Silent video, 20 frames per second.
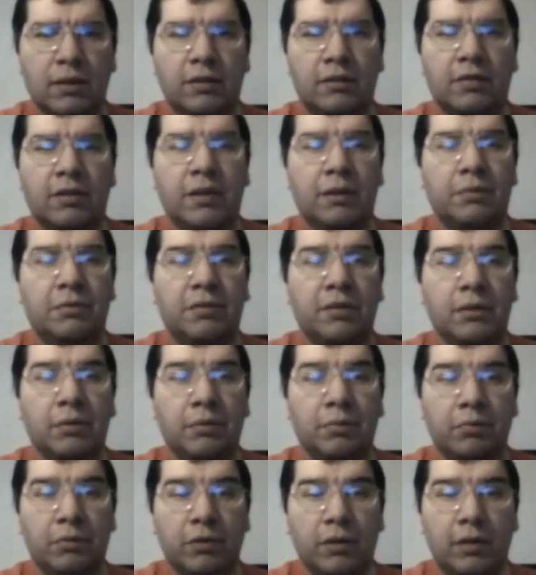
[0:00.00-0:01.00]
a top
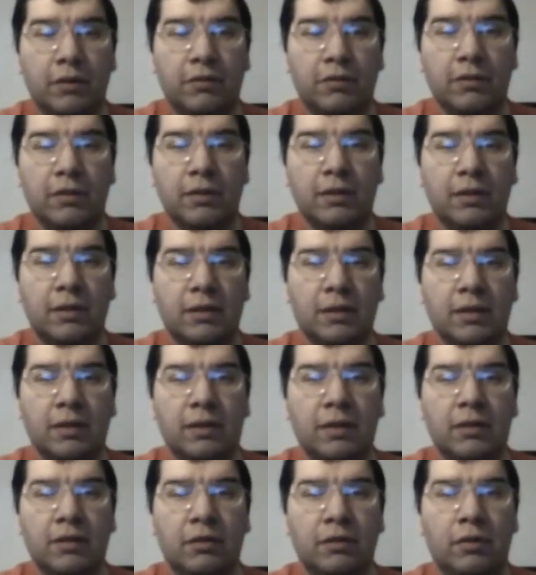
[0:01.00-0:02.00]
secret project
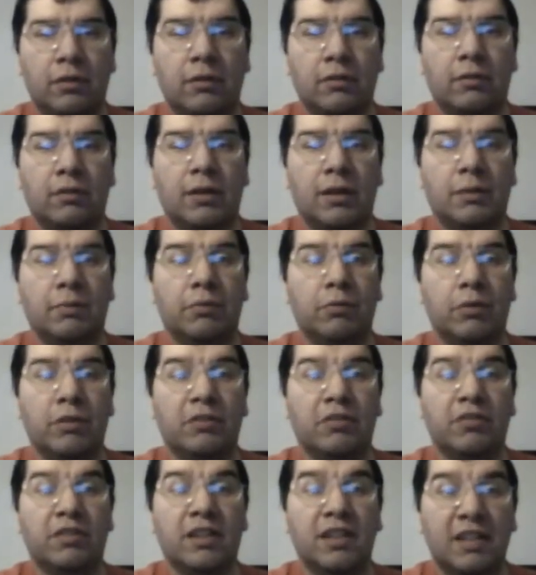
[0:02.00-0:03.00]
called
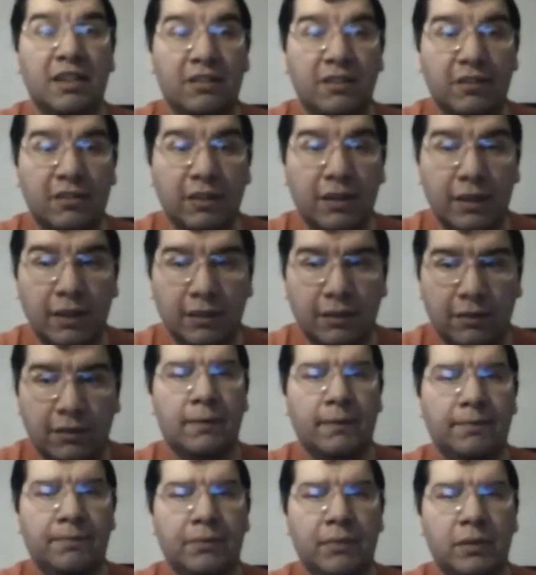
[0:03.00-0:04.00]
Operation Insight,
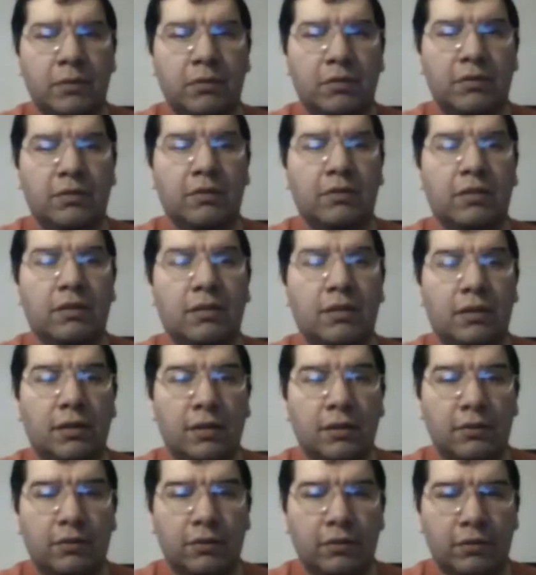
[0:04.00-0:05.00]
which is the
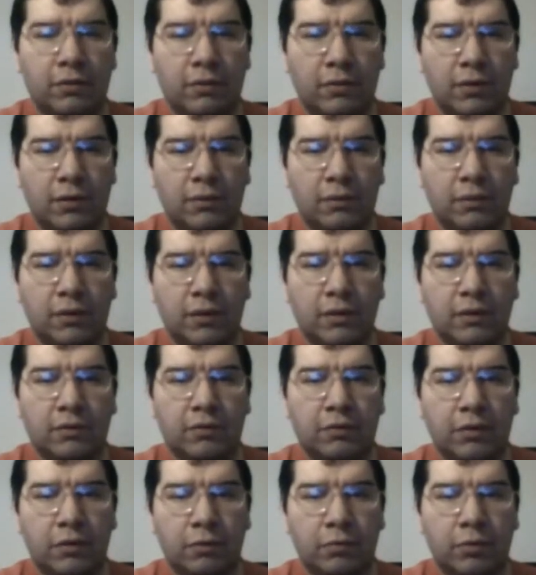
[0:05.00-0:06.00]
launch of the
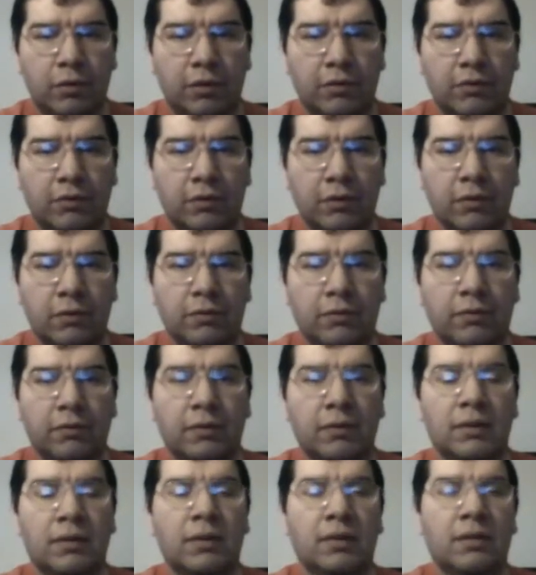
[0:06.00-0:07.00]
next generation of
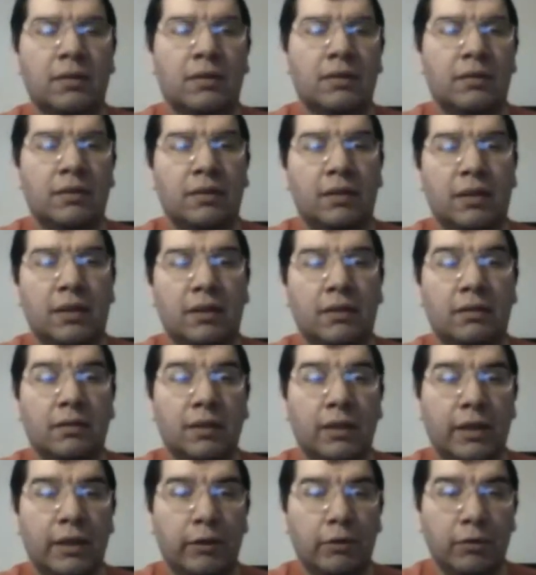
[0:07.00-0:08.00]
the
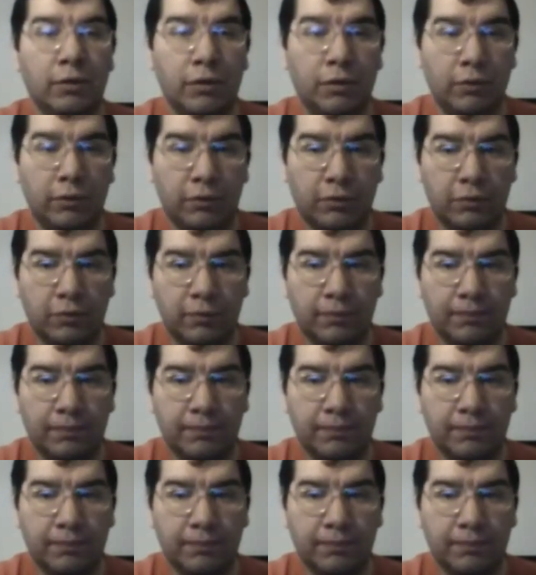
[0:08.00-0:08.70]
helicarriers.